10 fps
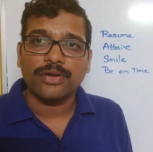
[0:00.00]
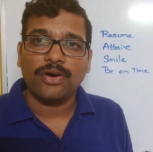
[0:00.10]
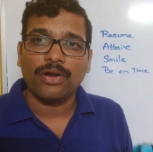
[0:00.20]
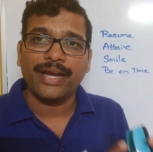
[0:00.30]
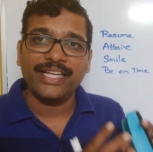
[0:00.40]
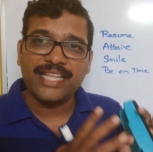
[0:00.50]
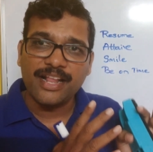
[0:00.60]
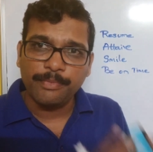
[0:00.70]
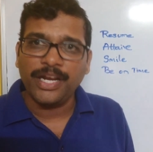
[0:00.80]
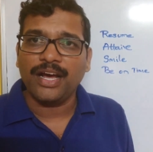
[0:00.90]
or any
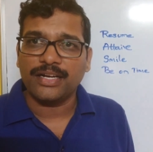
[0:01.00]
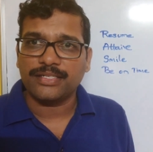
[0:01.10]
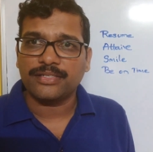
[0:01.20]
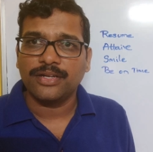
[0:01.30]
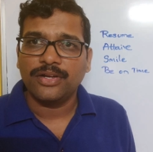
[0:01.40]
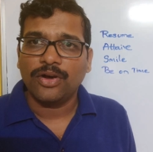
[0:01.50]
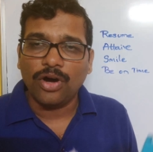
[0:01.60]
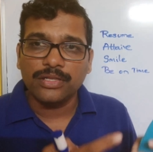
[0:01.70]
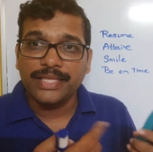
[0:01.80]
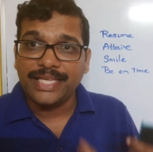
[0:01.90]
seminars
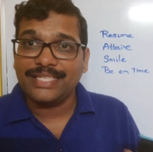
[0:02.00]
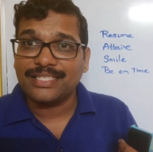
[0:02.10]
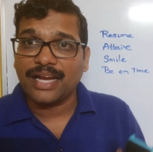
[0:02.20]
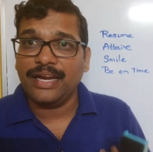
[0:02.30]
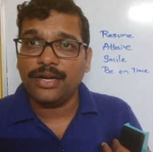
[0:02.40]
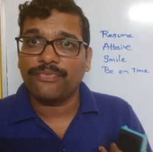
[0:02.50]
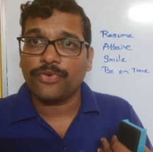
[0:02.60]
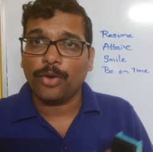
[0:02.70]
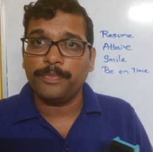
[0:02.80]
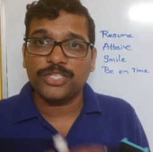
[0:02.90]
on these kind of
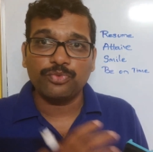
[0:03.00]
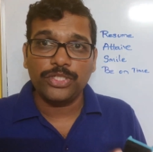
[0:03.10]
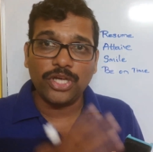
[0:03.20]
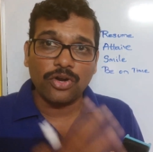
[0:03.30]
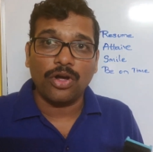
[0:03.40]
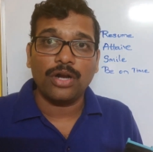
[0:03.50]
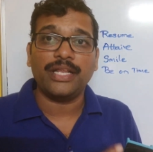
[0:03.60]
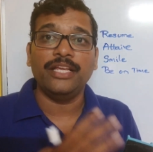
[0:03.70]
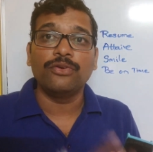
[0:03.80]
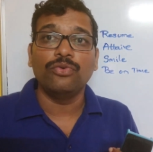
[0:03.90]
topics which are not
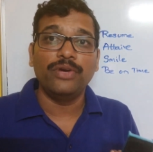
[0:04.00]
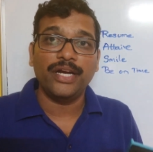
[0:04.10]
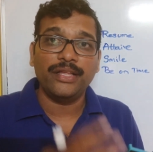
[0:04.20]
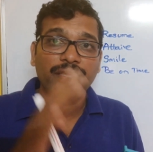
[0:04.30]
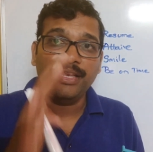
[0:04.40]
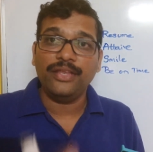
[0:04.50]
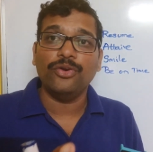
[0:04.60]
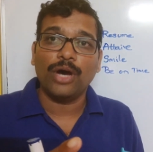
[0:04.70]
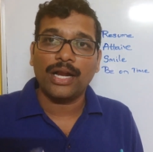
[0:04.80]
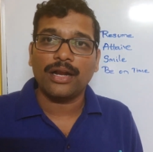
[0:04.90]
included in
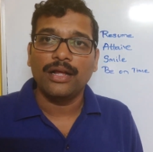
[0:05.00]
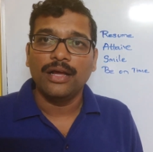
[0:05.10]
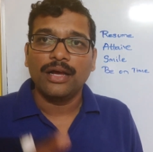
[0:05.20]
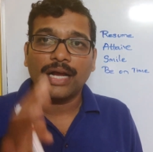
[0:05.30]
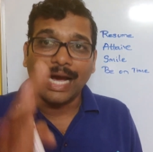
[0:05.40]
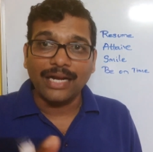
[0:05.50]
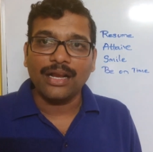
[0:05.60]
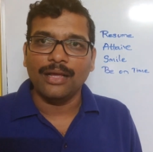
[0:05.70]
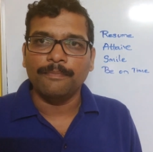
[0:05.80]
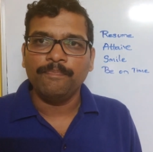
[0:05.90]
your
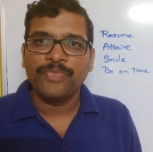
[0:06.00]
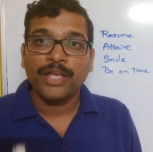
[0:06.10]
curriculum